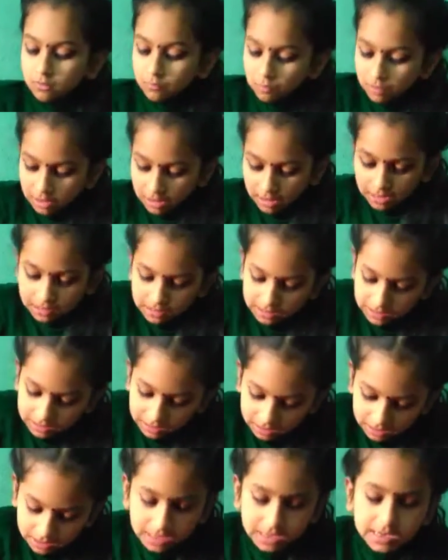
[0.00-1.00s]
Well,
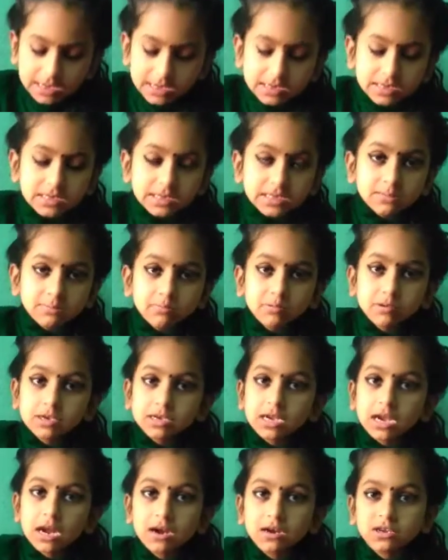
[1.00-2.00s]
it is
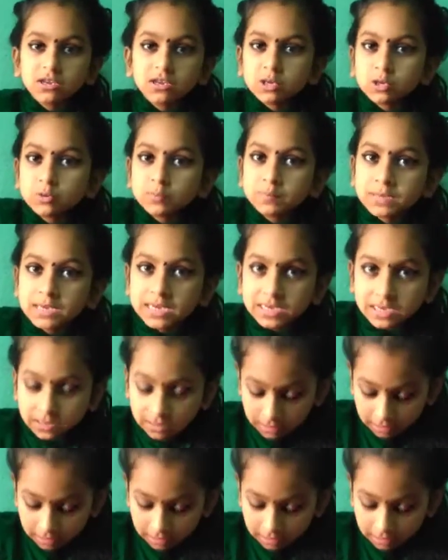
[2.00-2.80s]
pretty hard to open and